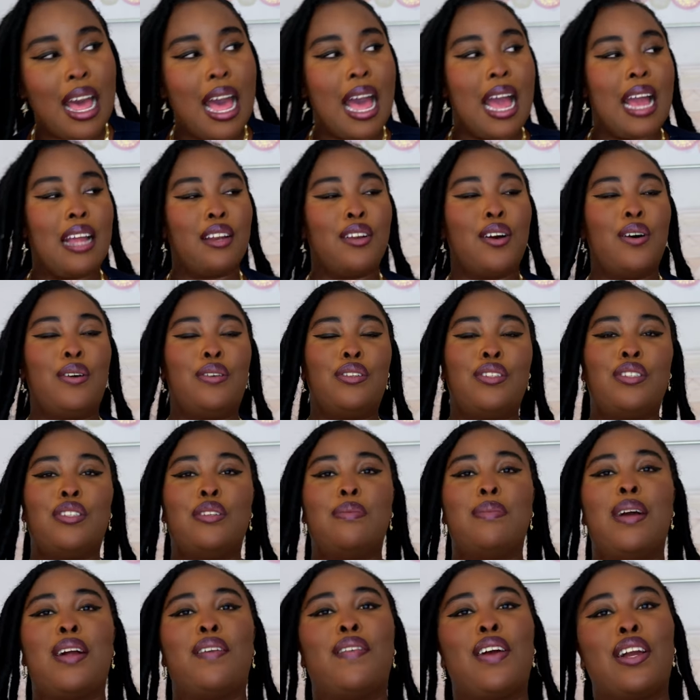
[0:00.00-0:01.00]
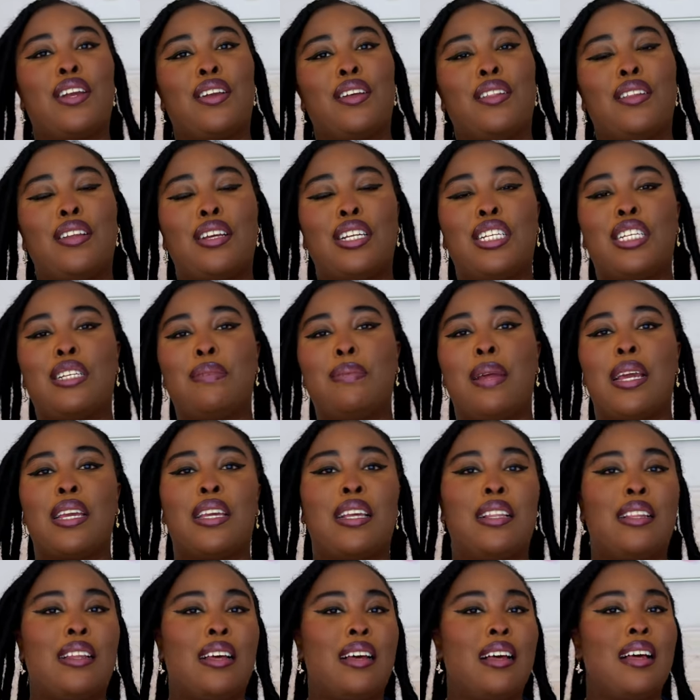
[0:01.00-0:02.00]
and also my regular
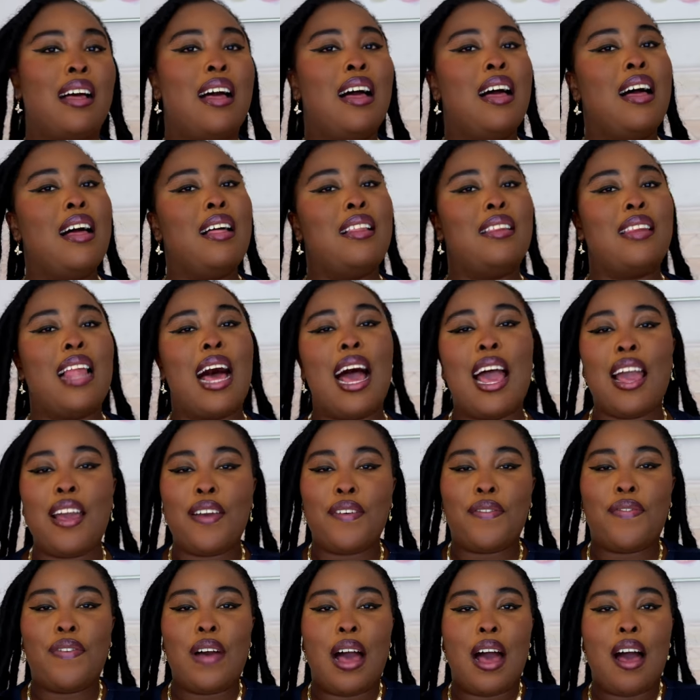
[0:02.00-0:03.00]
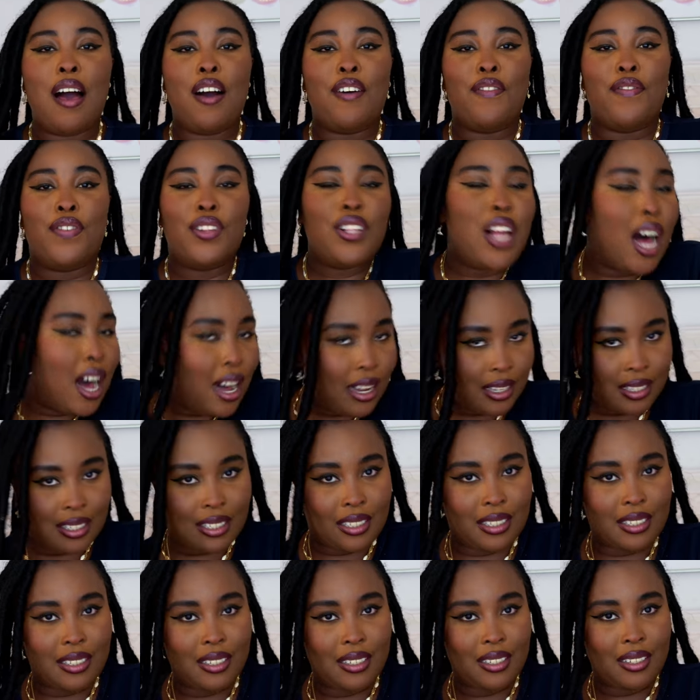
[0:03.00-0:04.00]
life
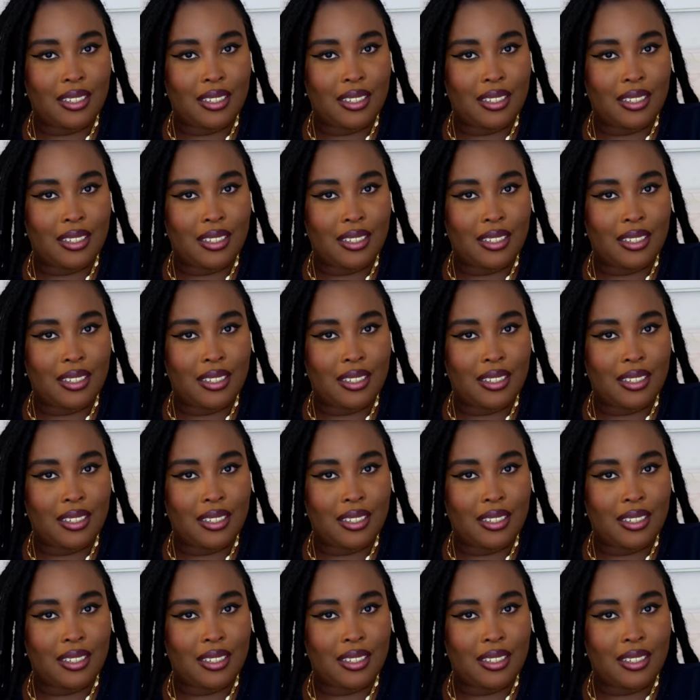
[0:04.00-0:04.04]
vlogs.